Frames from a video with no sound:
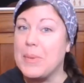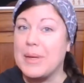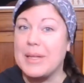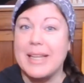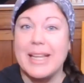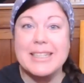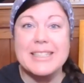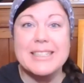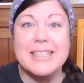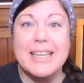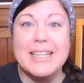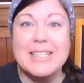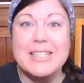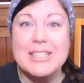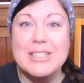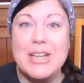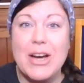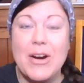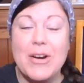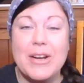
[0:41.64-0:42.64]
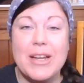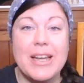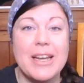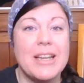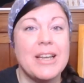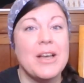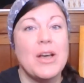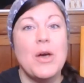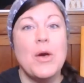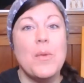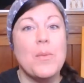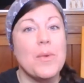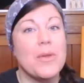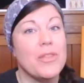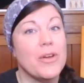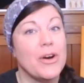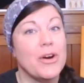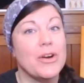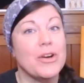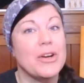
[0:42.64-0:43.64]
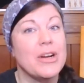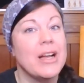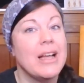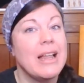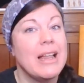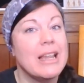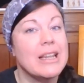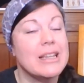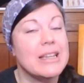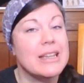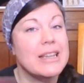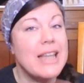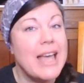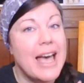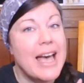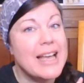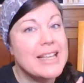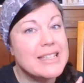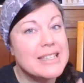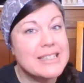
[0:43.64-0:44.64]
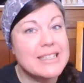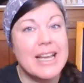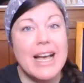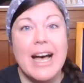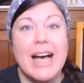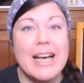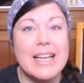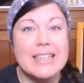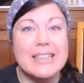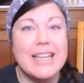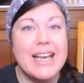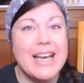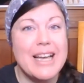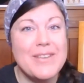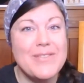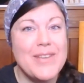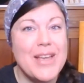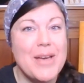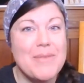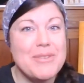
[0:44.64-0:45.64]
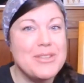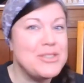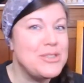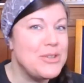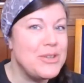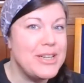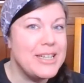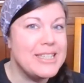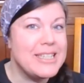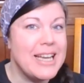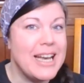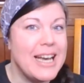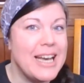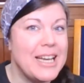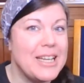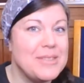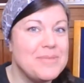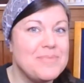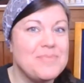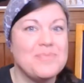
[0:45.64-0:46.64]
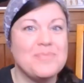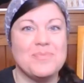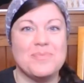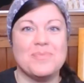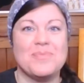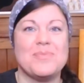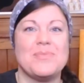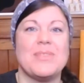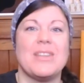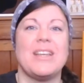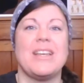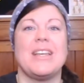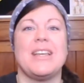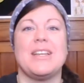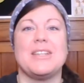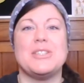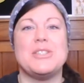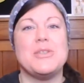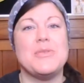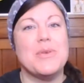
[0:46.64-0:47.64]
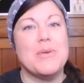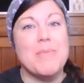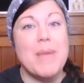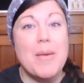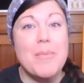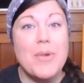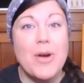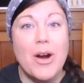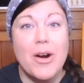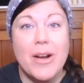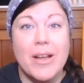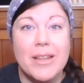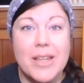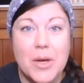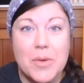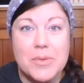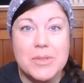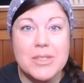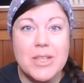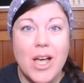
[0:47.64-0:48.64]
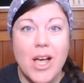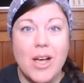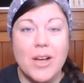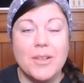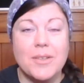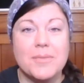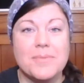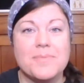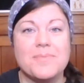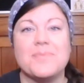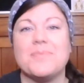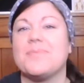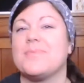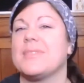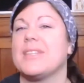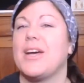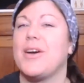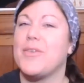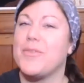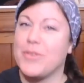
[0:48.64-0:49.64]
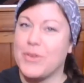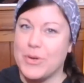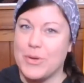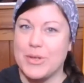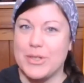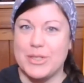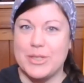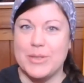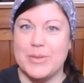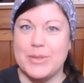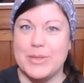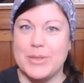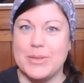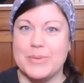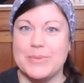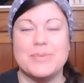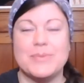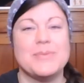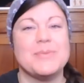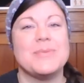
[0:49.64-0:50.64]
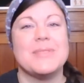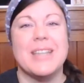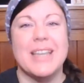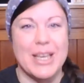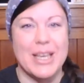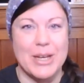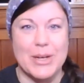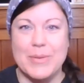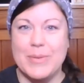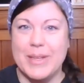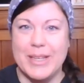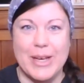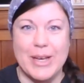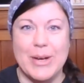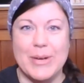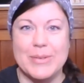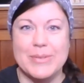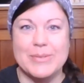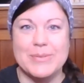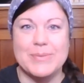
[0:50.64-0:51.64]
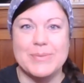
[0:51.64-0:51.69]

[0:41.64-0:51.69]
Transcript: Well, let's get started with our last online family story time. Do you remember our hello song? Of course you do. Here we go.